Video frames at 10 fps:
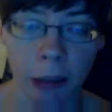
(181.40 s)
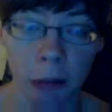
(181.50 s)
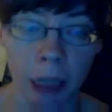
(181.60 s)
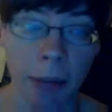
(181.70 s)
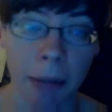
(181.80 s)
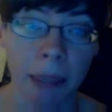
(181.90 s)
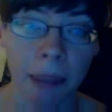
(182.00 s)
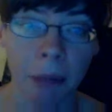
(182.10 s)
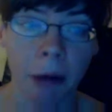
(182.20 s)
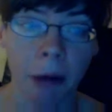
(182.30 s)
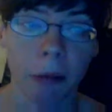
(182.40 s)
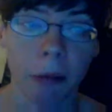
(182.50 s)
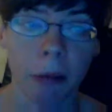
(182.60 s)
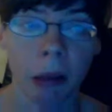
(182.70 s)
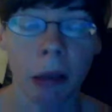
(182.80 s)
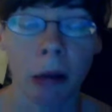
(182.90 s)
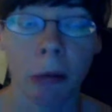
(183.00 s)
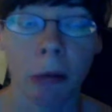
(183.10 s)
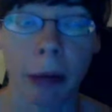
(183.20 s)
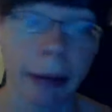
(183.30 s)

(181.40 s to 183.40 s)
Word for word: choppy but where I'm